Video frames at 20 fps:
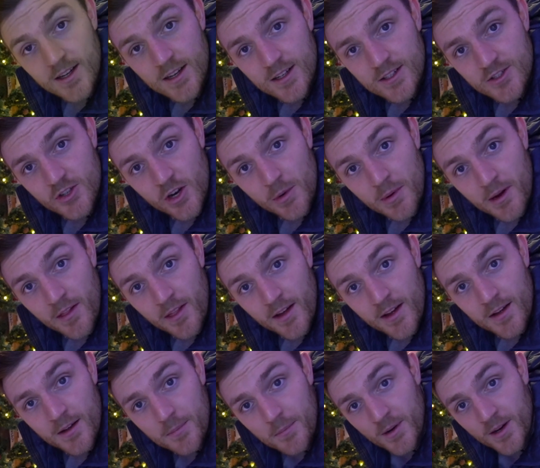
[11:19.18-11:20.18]
Sorry about
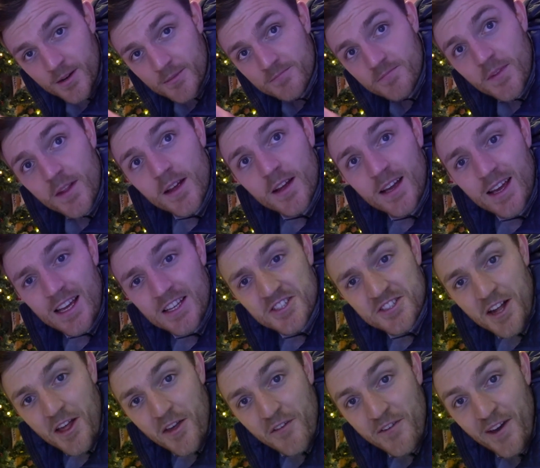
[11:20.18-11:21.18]
that, but here's
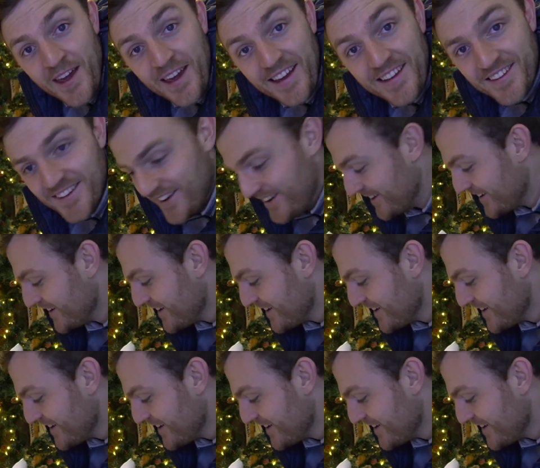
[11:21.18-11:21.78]
another heater.